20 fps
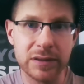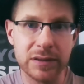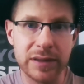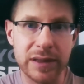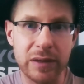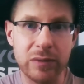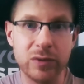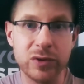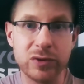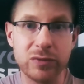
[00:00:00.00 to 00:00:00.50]

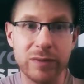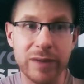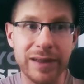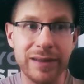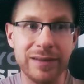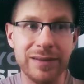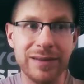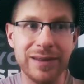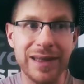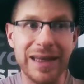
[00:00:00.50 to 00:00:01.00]
that was
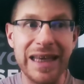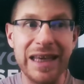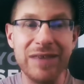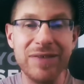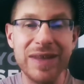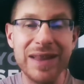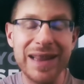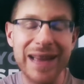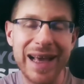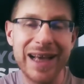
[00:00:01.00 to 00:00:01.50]
written
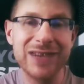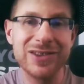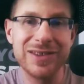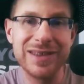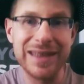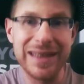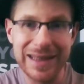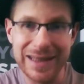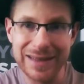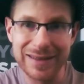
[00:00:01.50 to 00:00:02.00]
even last
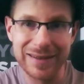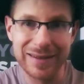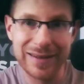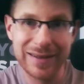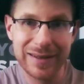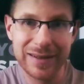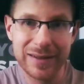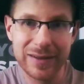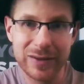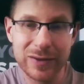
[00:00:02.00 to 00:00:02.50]
year.